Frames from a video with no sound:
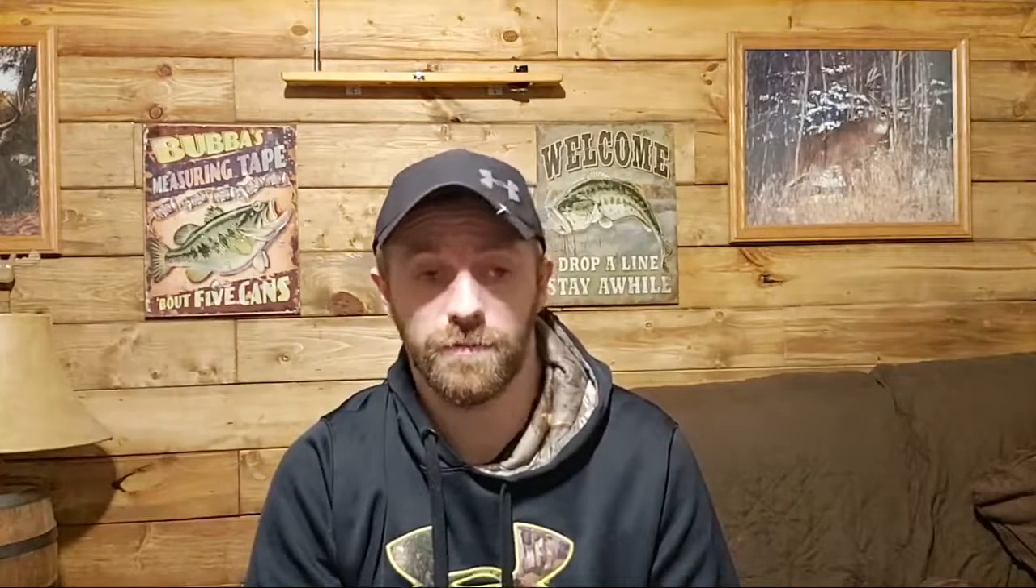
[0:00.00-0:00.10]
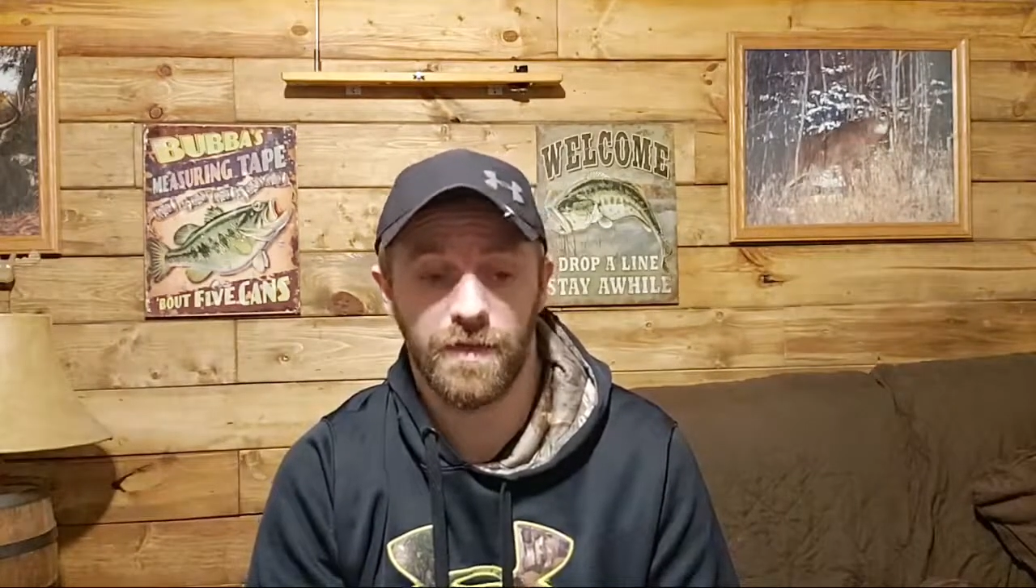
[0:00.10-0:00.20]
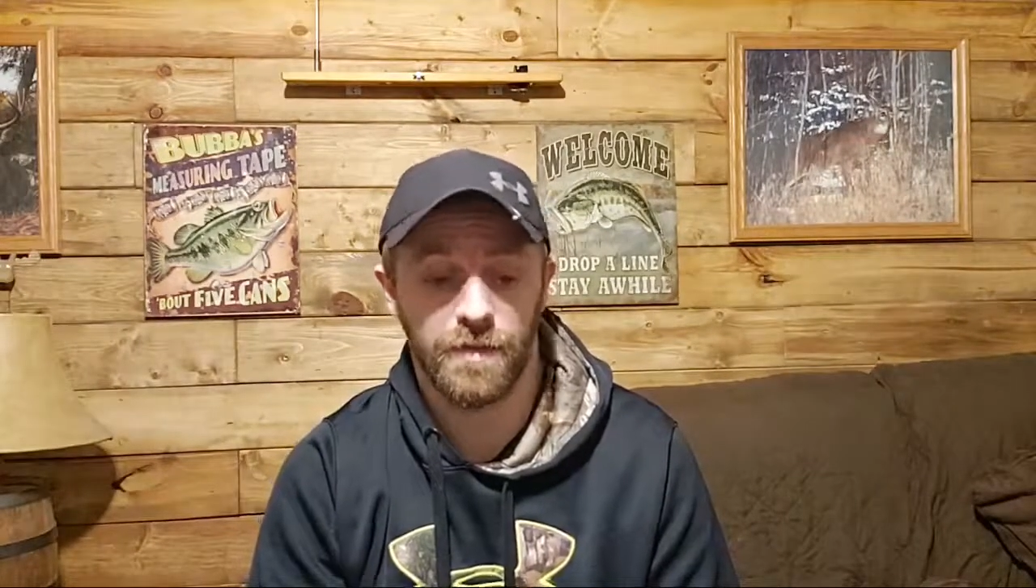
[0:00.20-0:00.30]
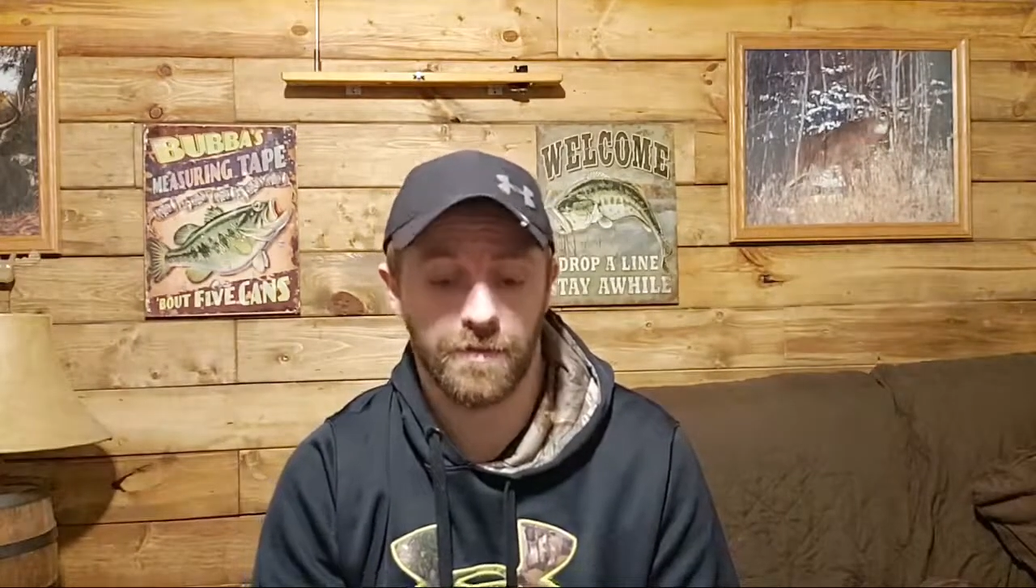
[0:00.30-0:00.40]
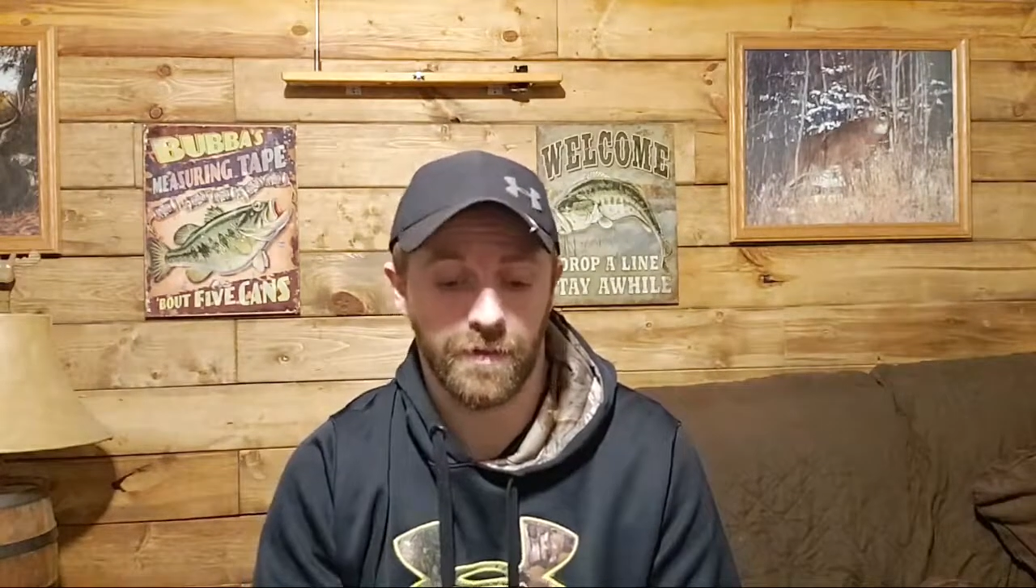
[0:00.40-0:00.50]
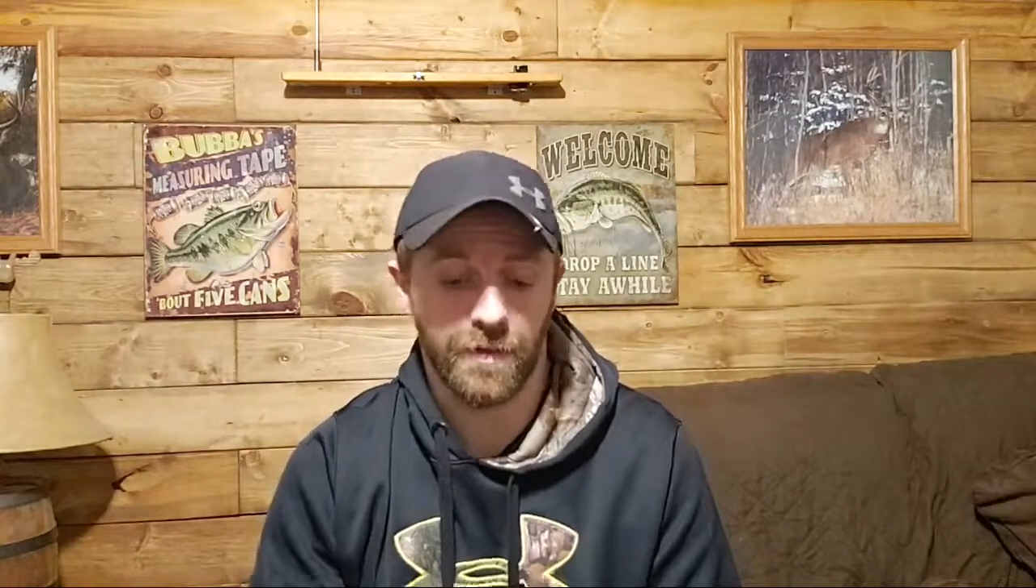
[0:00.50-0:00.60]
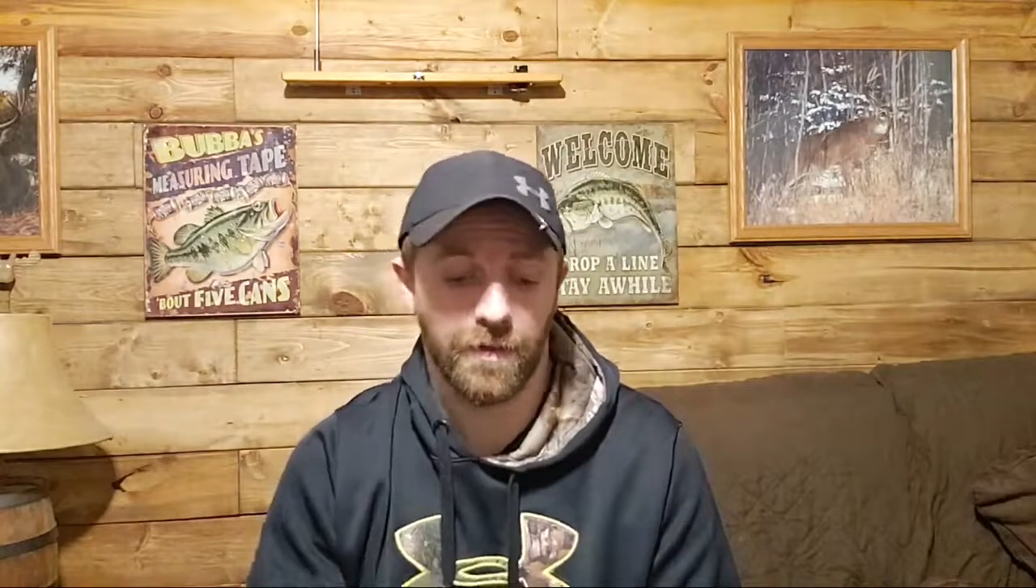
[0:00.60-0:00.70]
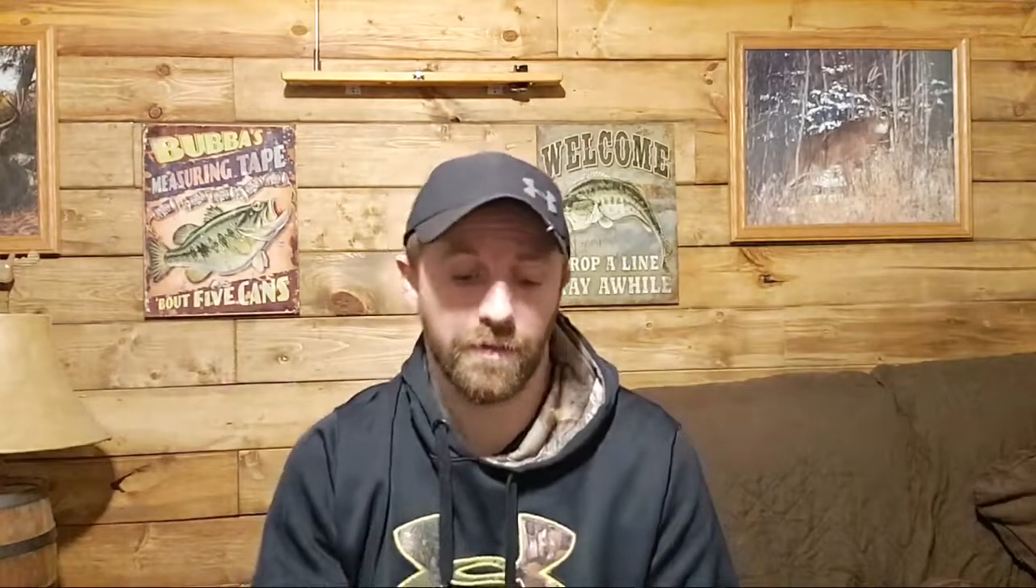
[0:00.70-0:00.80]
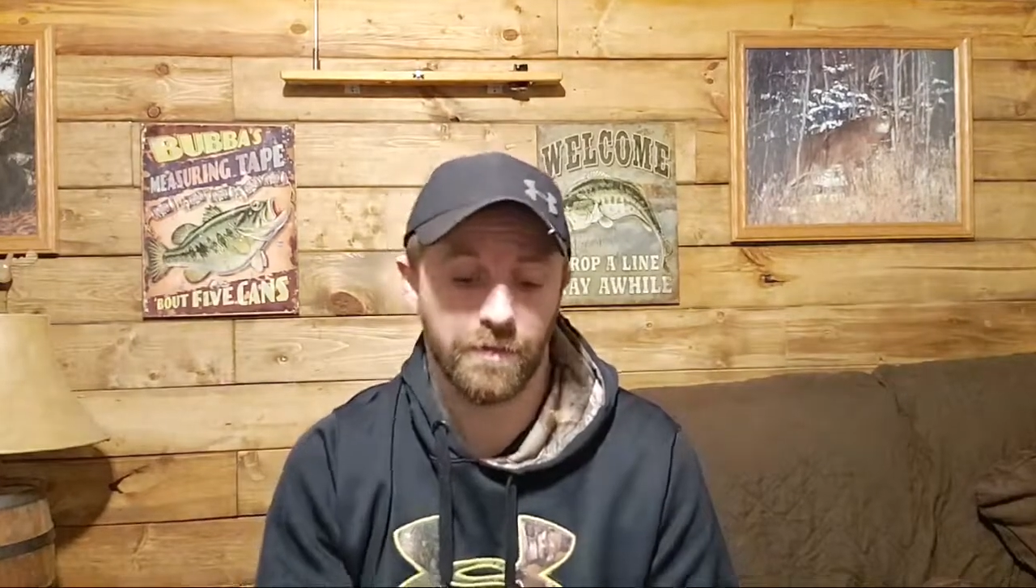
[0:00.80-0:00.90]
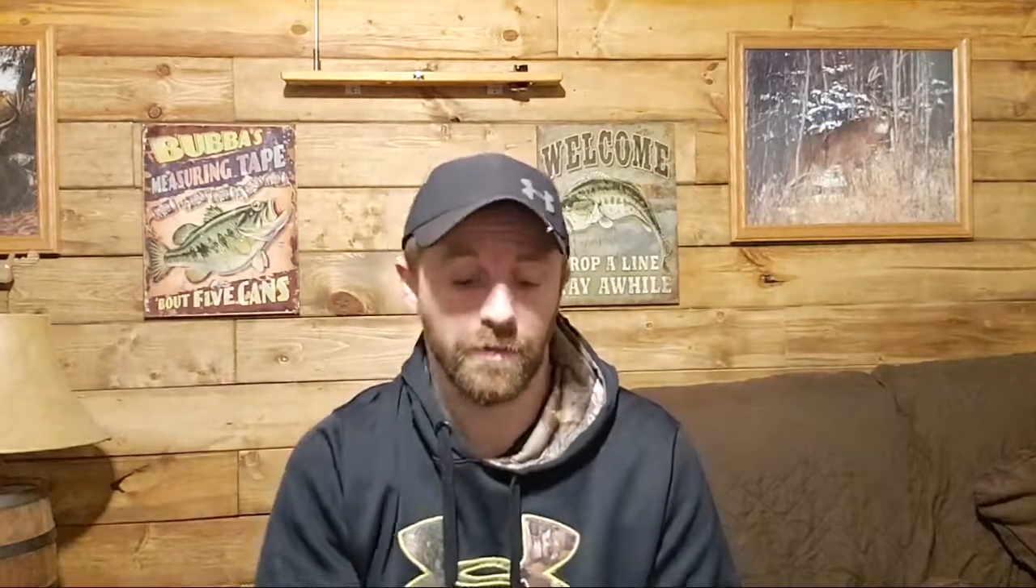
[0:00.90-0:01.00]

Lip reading: we had the